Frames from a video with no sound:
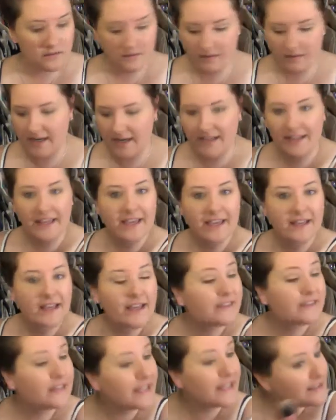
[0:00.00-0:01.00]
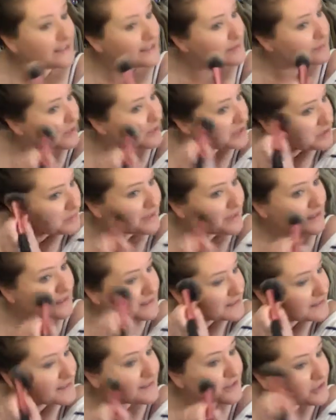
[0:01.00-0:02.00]
I like this blush because
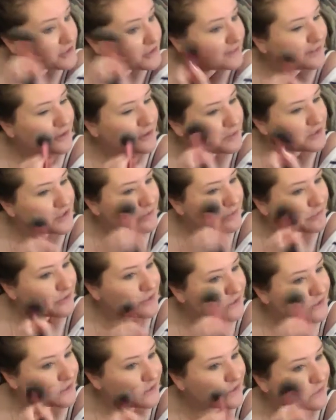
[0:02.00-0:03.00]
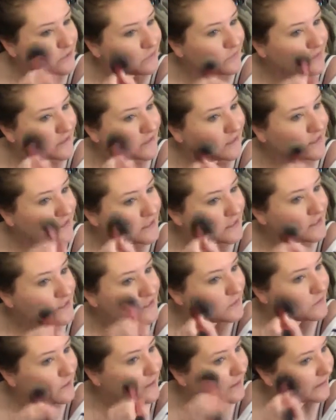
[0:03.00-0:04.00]
it's a little bit shimmery, so you don't really need to
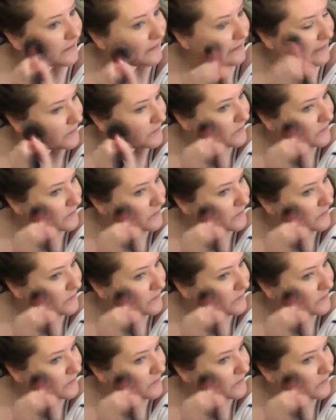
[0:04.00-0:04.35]
do a highlight.